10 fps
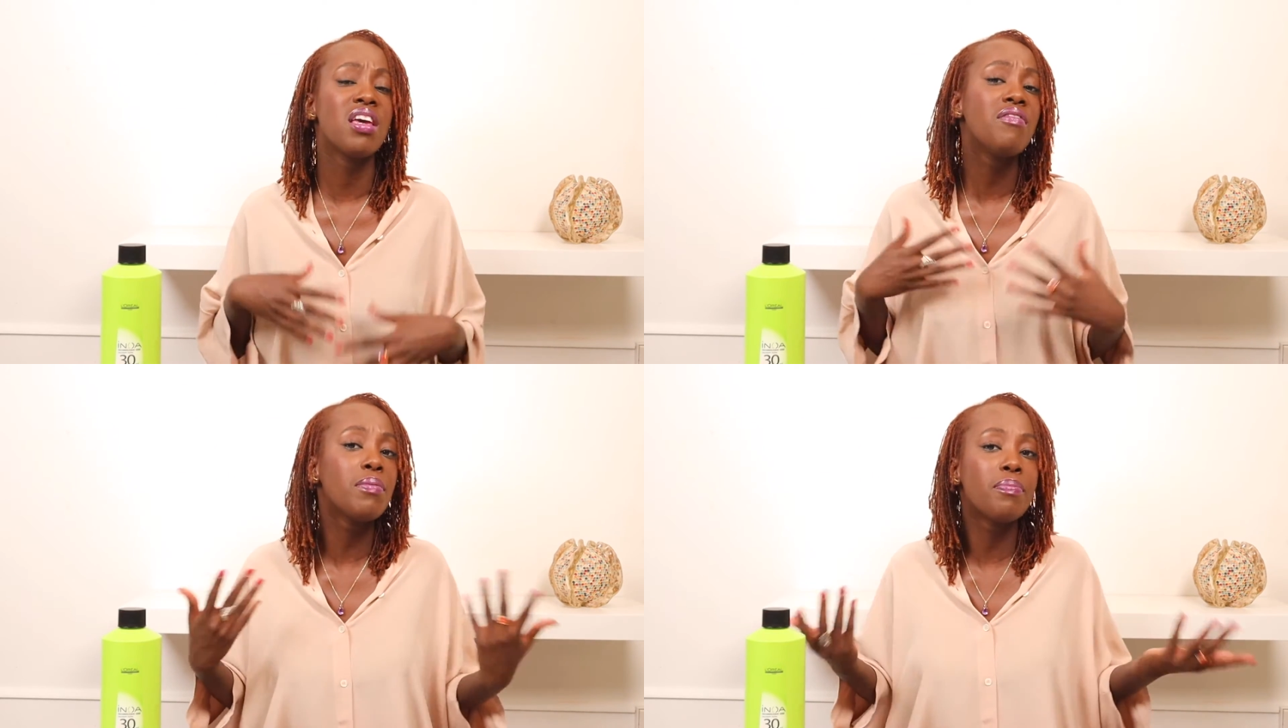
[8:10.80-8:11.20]

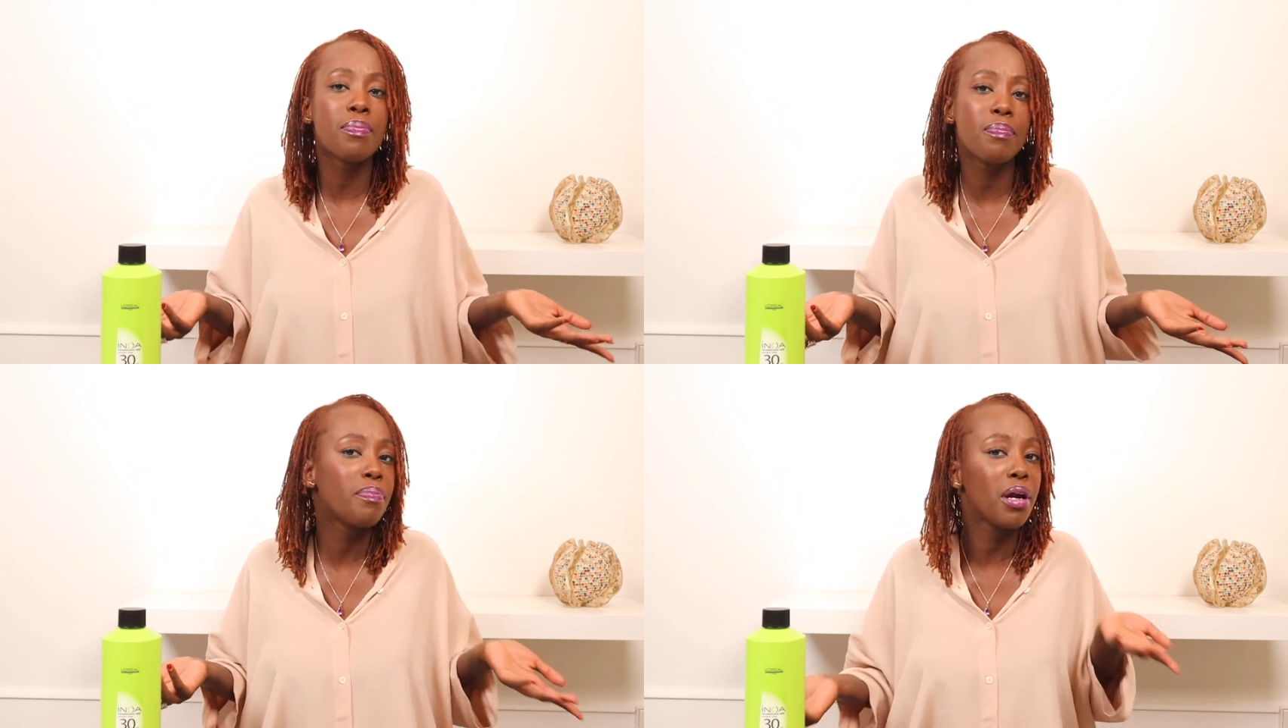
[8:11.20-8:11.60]

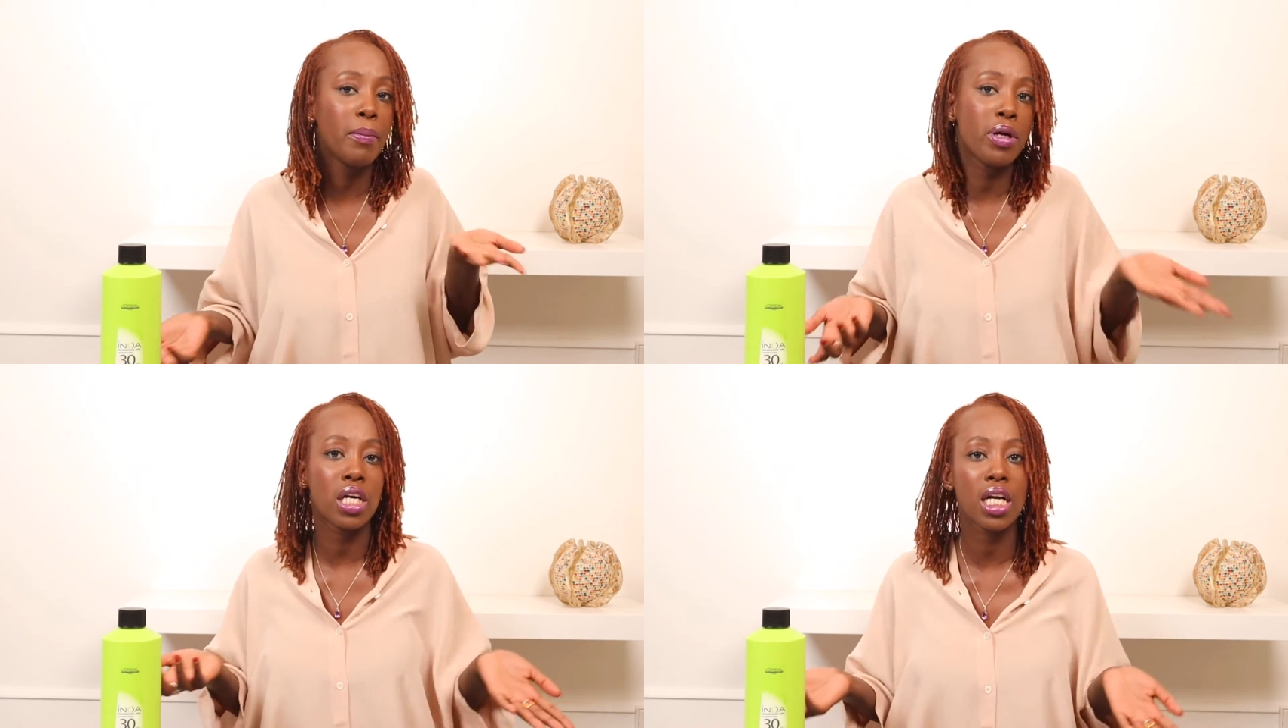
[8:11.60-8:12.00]
even
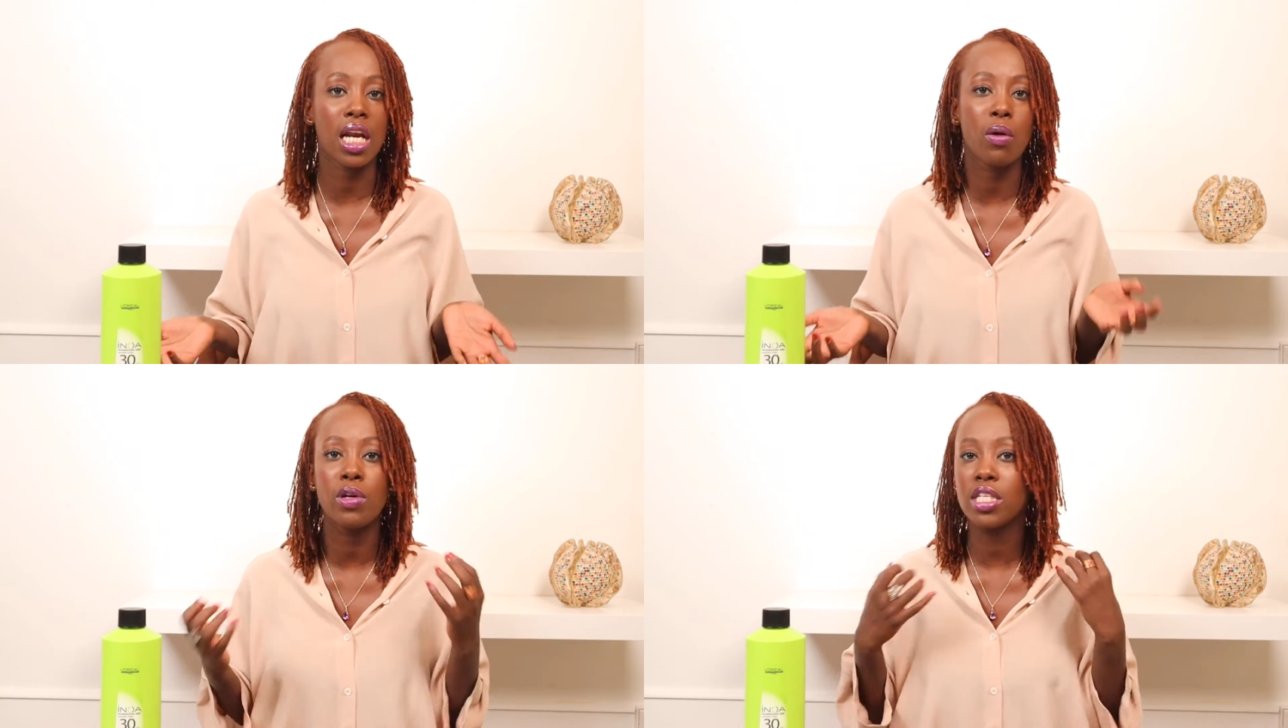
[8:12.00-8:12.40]
permanent
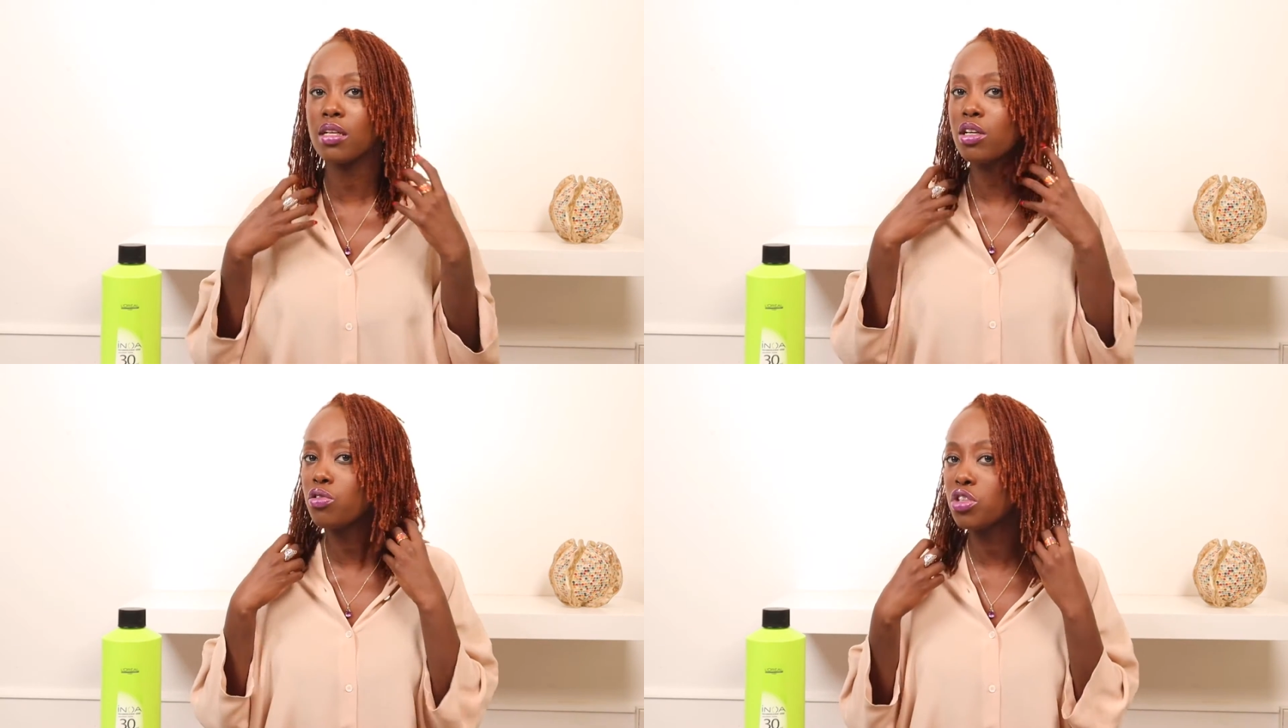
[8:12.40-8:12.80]
color will
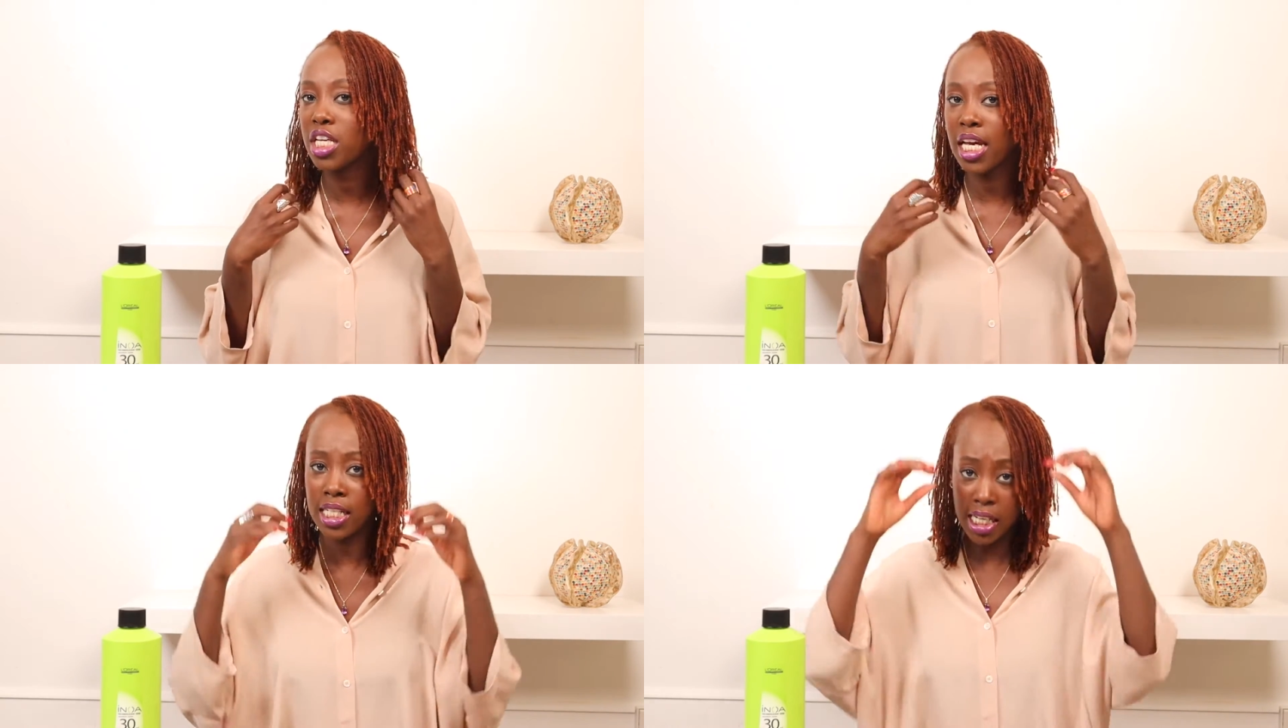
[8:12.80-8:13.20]
start to
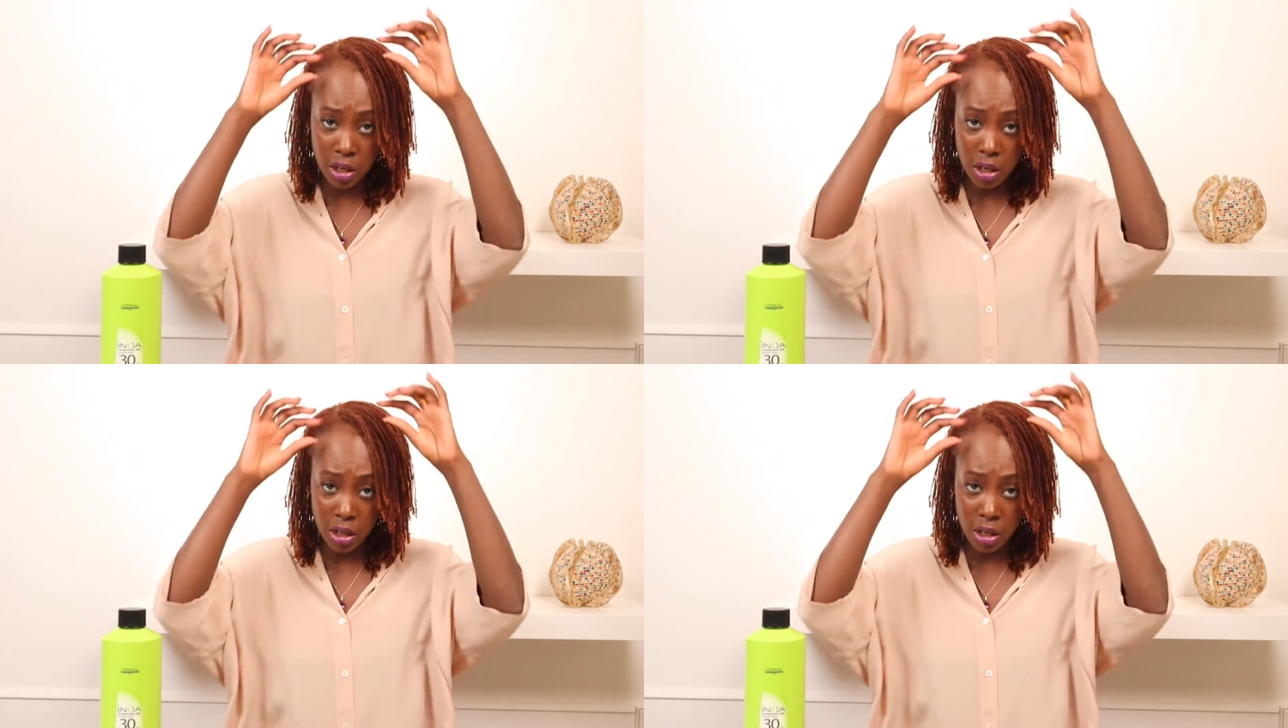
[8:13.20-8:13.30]
change